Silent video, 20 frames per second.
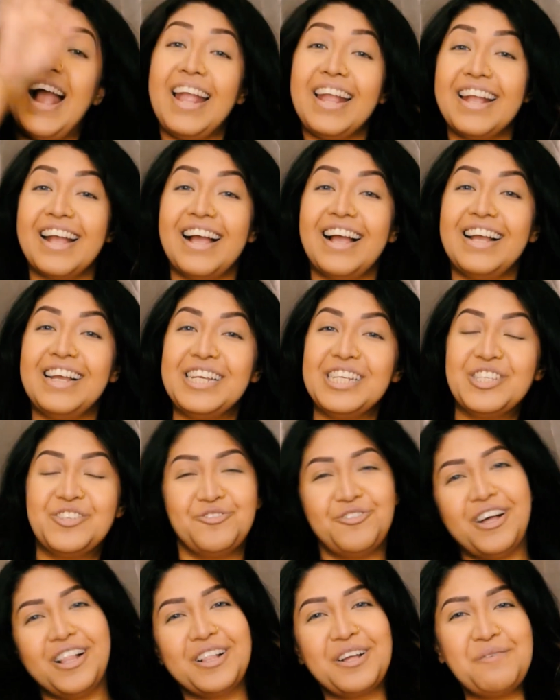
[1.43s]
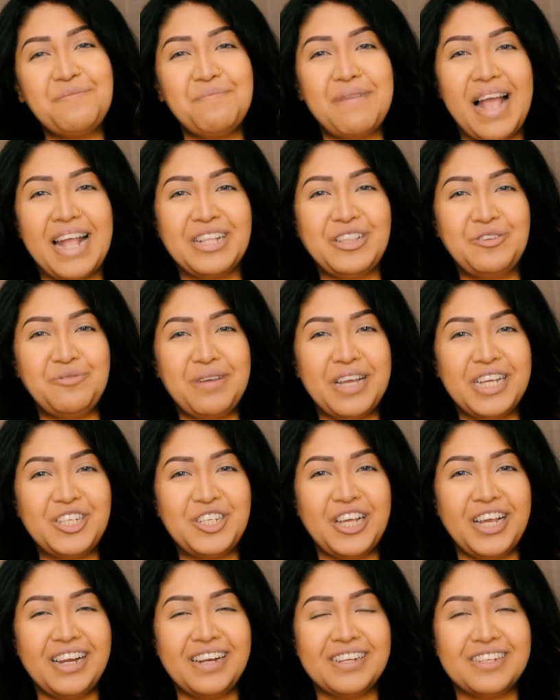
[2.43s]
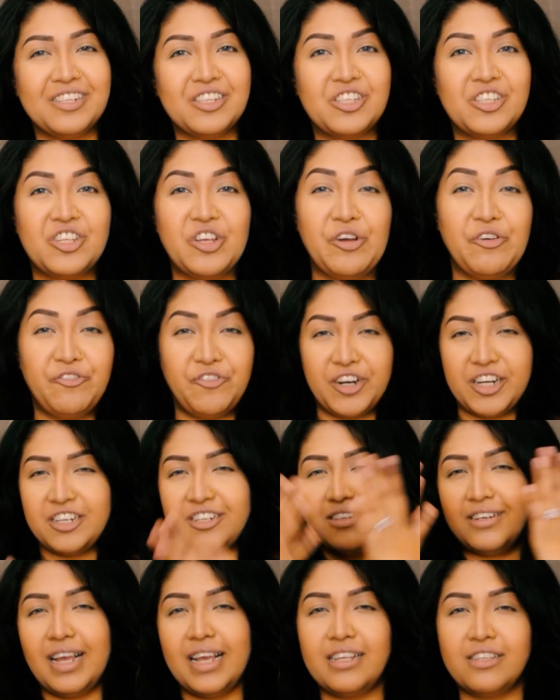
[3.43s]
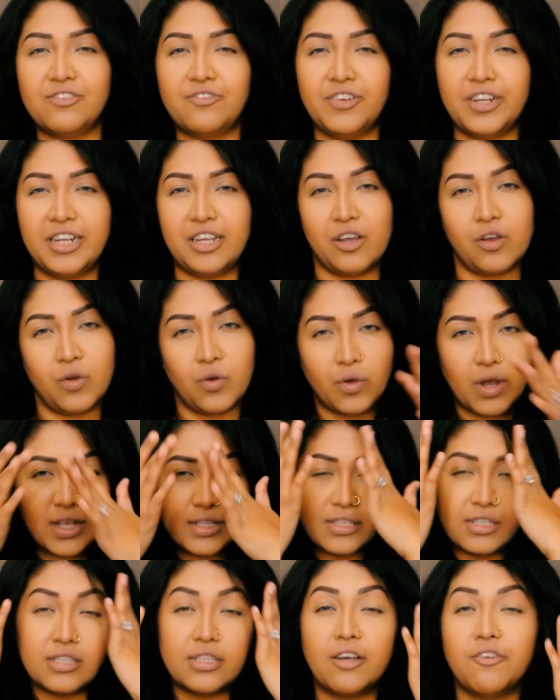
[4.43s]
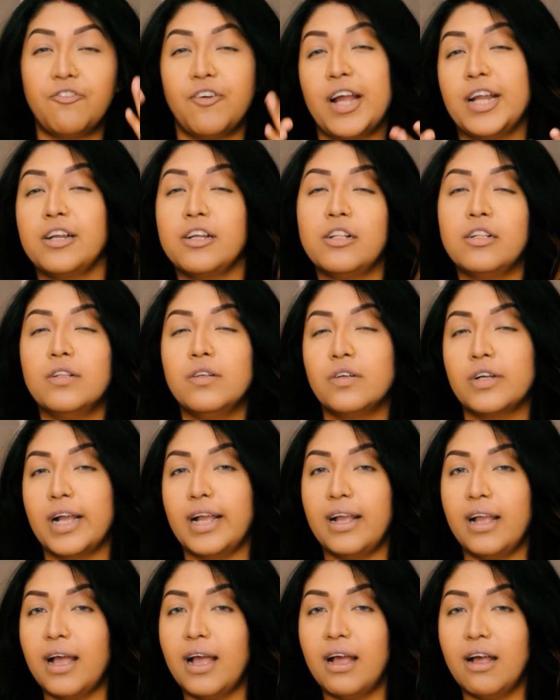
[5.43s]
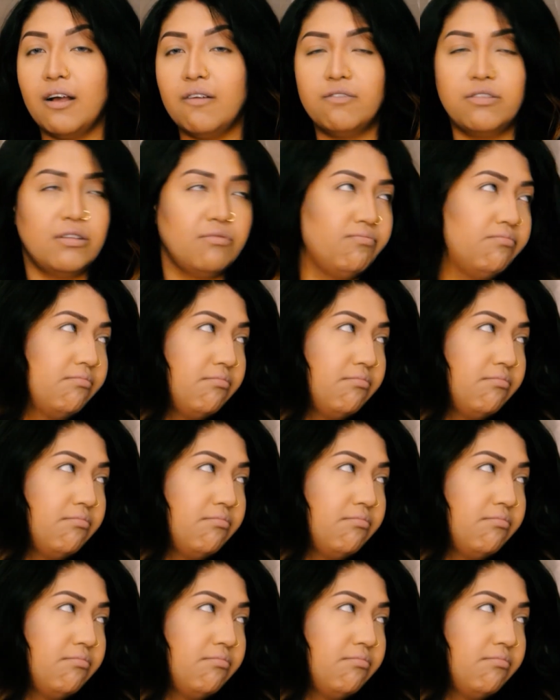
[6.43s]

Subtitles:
guys, welcome back to my channel. So for today's video, it's the final look I have.